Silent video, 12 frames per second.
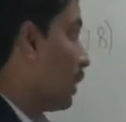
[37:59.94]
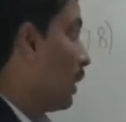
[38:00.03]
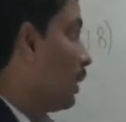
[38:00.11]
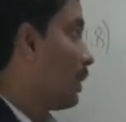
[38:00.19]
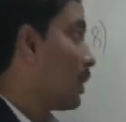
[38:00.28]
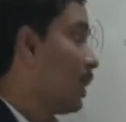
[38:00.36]

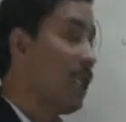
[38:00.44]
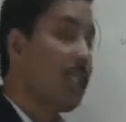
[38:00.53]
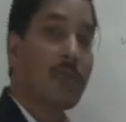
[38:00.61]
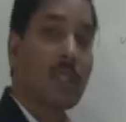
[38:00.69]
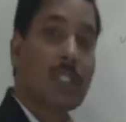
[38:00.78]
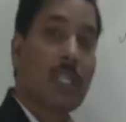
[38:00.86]

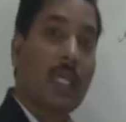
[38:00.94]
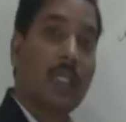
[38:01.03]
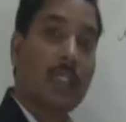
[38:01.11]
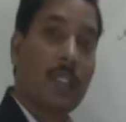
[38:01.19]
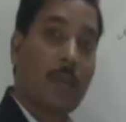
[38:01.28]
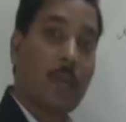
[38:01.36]
Initially it was
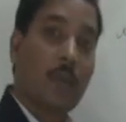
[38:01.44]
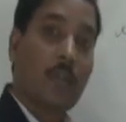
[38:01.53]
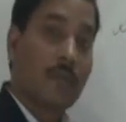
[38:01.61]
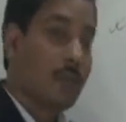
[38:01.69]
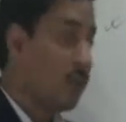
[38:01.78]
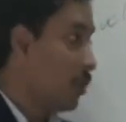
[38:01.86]

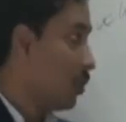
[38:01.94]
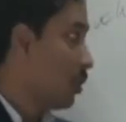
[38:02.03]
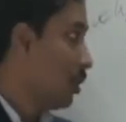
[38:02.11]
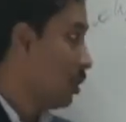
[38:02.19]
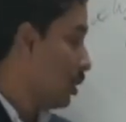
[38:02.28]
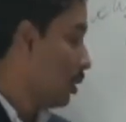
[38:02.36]

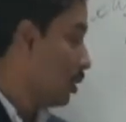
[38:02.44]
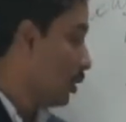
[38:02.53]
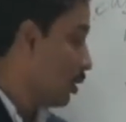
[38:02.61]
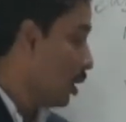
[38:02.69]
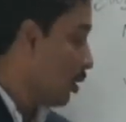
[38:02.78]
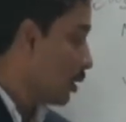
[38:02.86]
93.4,
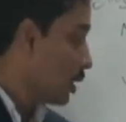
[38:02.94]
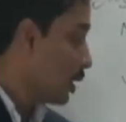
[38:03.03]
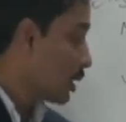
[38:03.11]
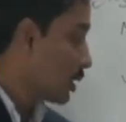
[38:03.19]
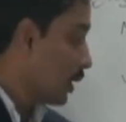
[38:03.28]
now it is